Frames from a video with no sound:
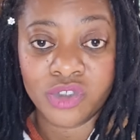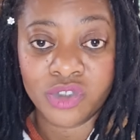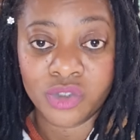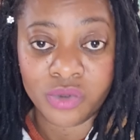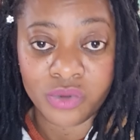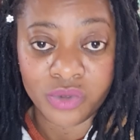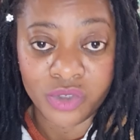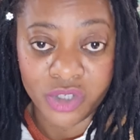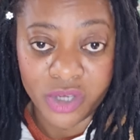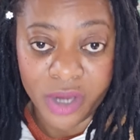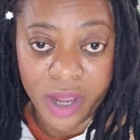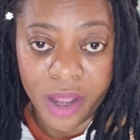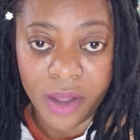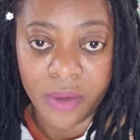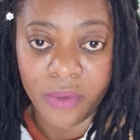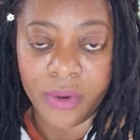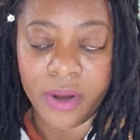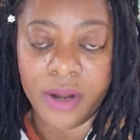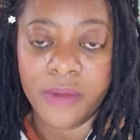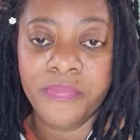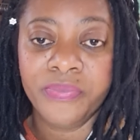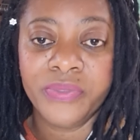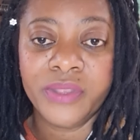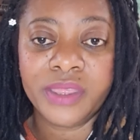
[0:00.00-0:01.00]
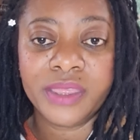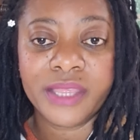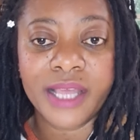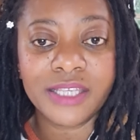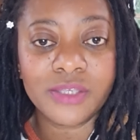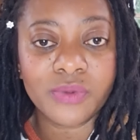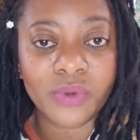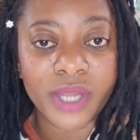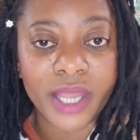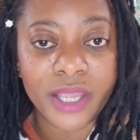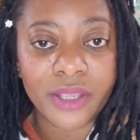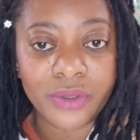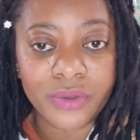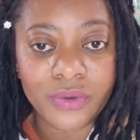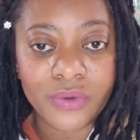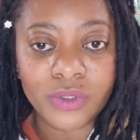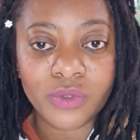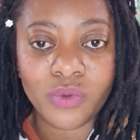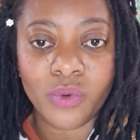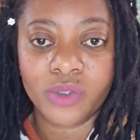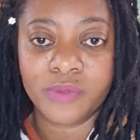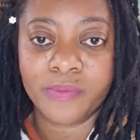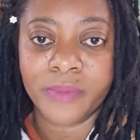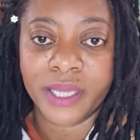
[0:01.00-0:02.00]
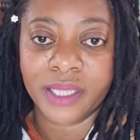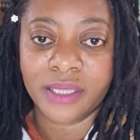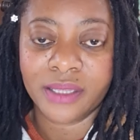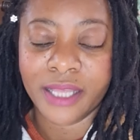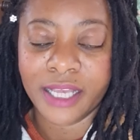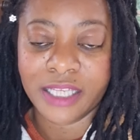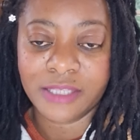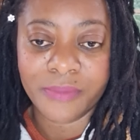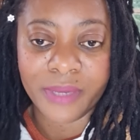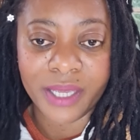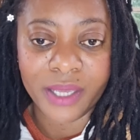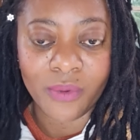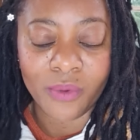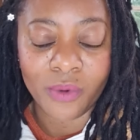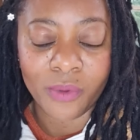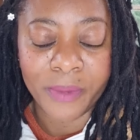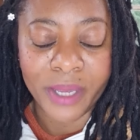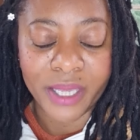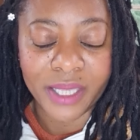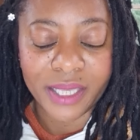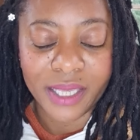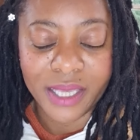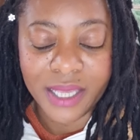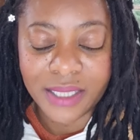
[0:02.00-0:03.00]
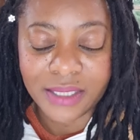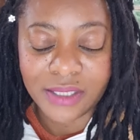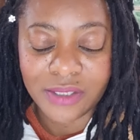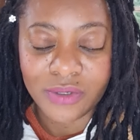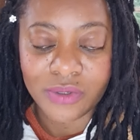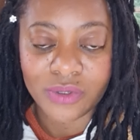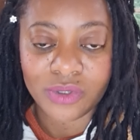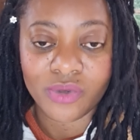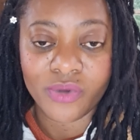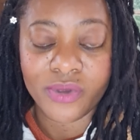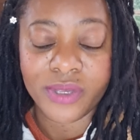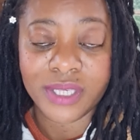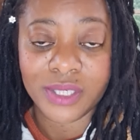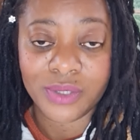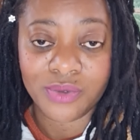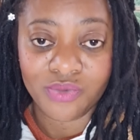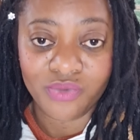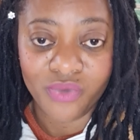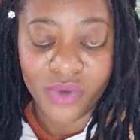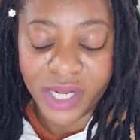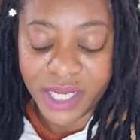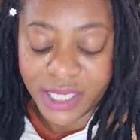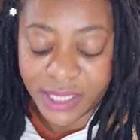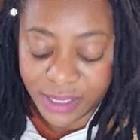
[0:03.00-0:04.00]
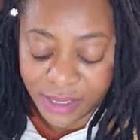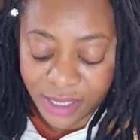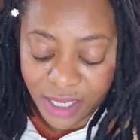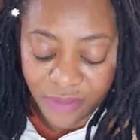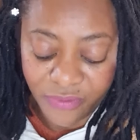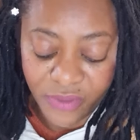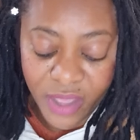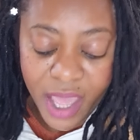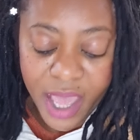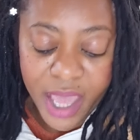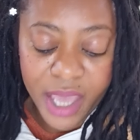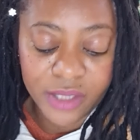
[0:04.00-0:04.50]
to shower. That's what I use, what my kids use. So it's really safe.